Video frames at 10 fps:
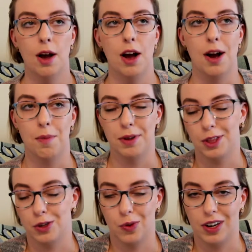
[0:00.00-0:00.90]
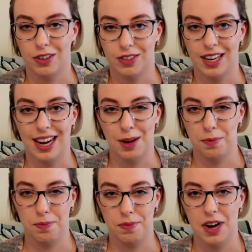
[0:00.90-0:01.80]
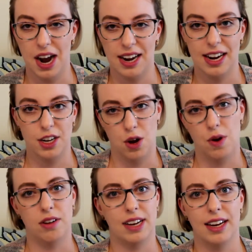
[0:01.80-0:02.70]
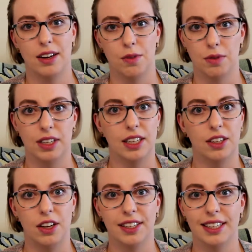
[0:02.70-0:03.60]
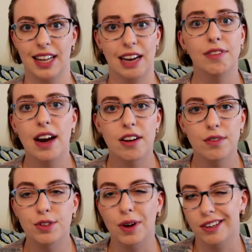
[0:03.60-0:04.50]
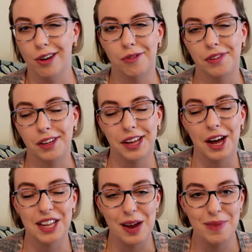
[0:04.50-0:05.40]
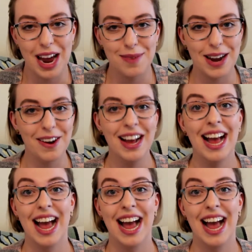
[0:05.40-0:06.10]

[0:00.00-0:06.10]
but the sweaters that I got, I know I'll get a really long life out of, so I don't feel all that bad about.